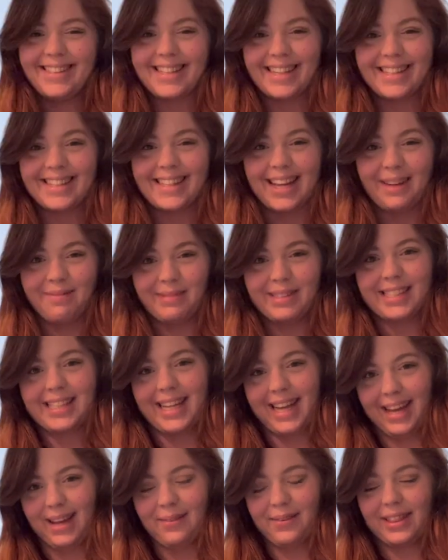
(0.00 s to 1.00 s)
10 times a
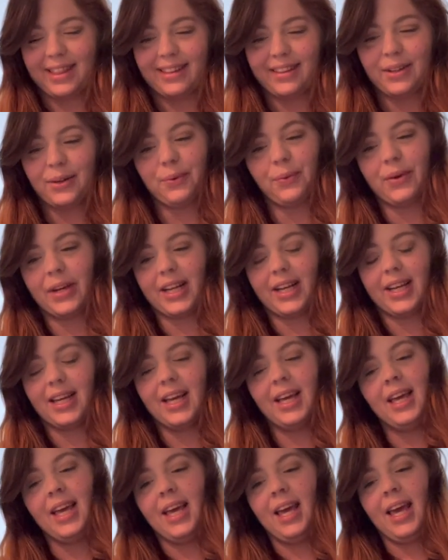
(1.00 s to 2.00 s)
day with the little one.
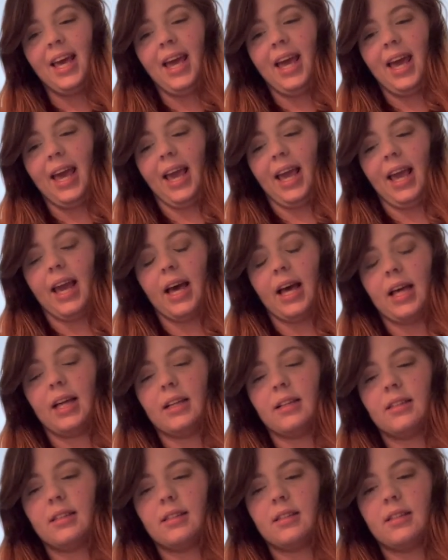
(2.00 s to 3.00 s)

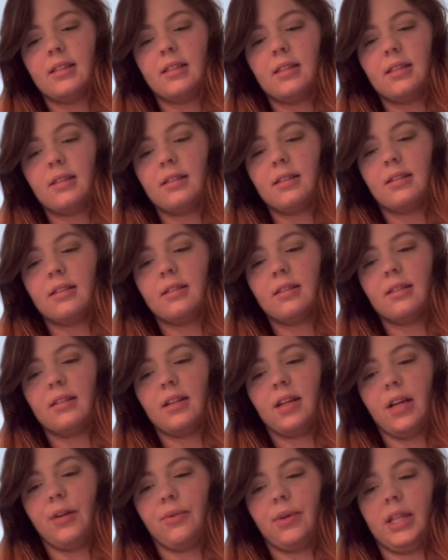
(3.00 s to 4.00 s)
And
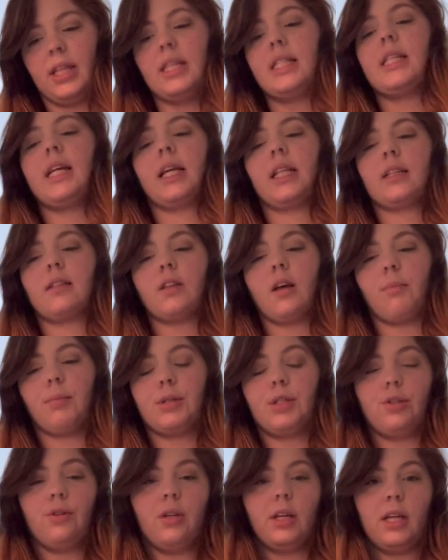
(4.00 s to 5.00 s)
I really take this
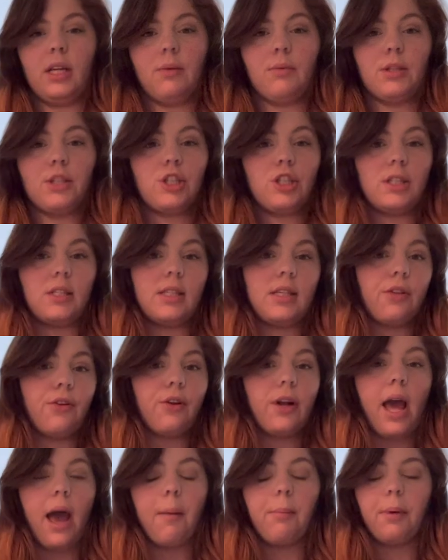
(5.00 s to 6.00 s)
opportunity when she's either
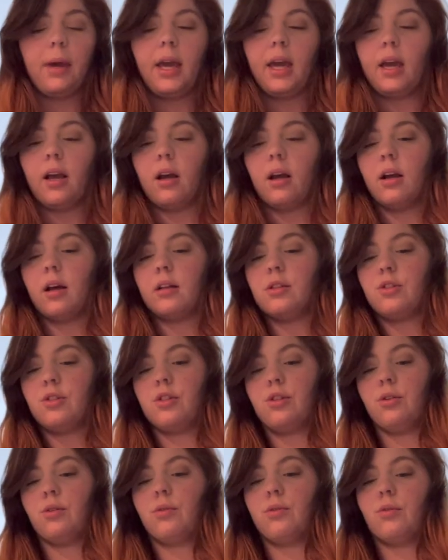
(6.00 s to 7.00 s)
napping
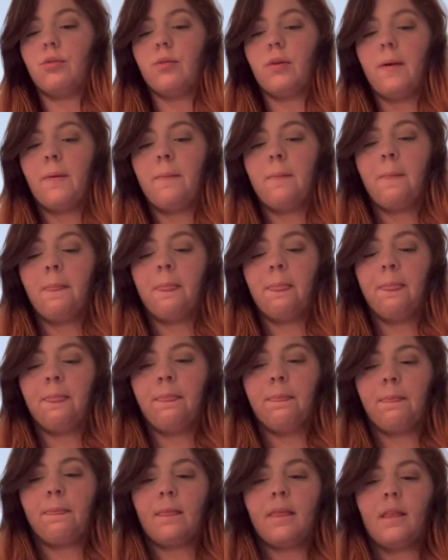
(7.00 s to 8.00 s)
to
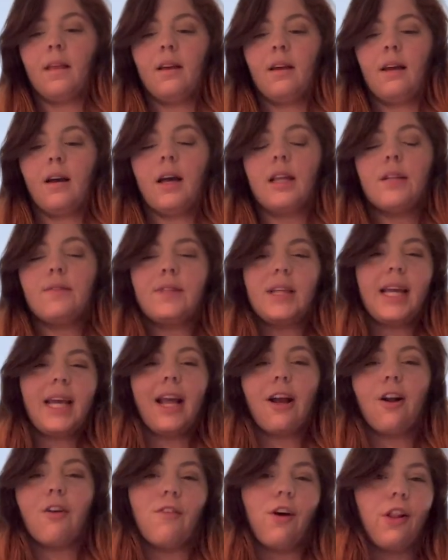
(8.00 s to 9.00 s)
kind of take
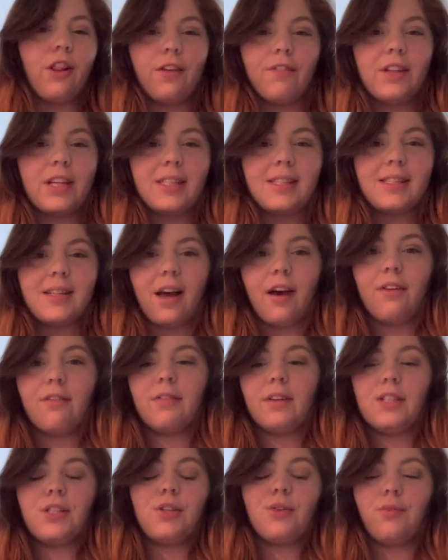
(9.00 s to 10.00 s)
care of all of this stuff
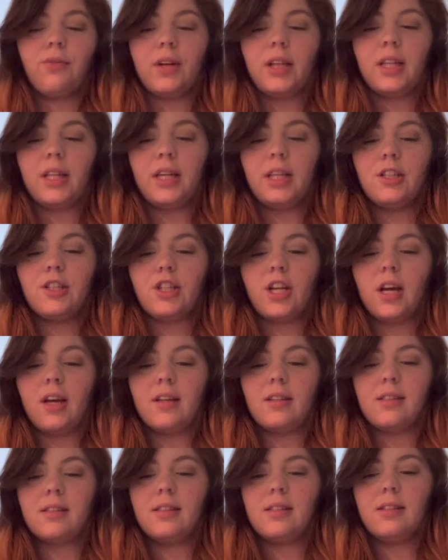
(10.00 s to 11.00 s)
and to really
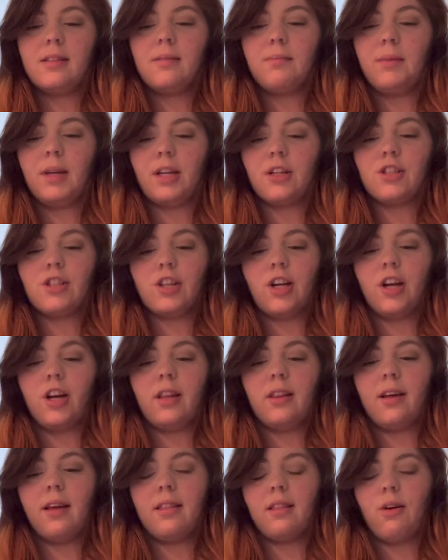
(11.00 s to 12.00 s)
just make sure
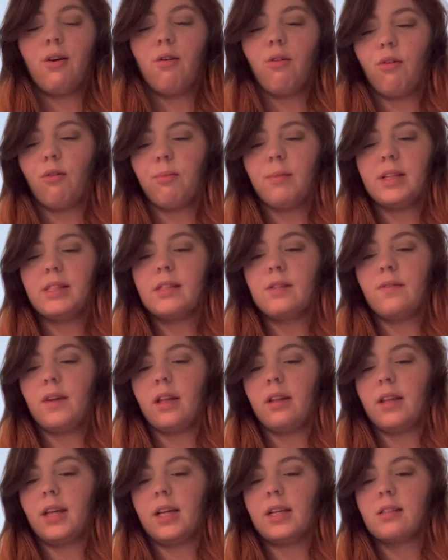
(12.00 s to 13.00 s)
that the home is
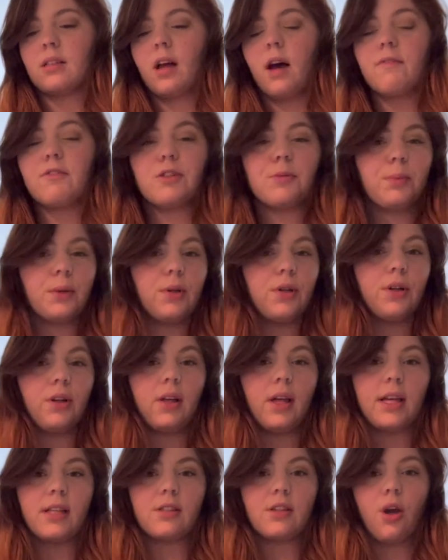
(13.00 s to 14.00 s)
feeling as
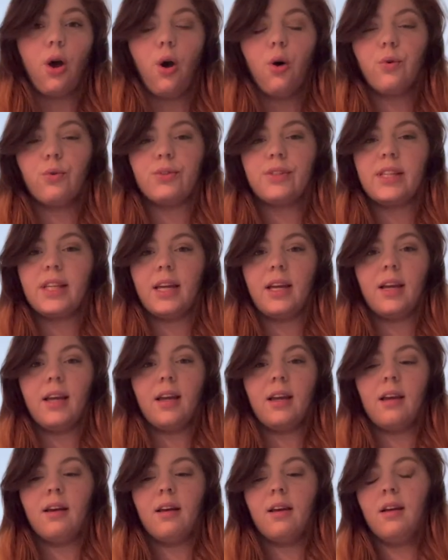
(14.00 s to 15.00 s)
comfortable, as
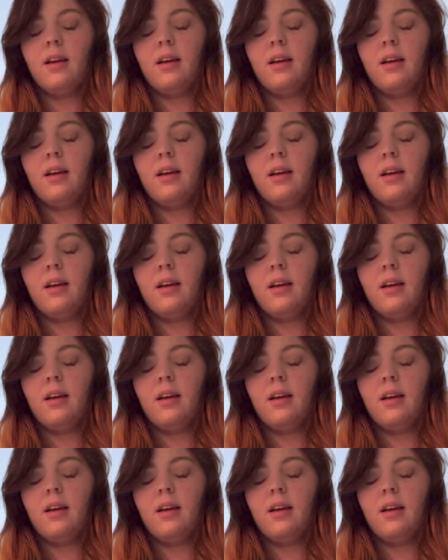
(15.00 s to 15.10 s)
cozy,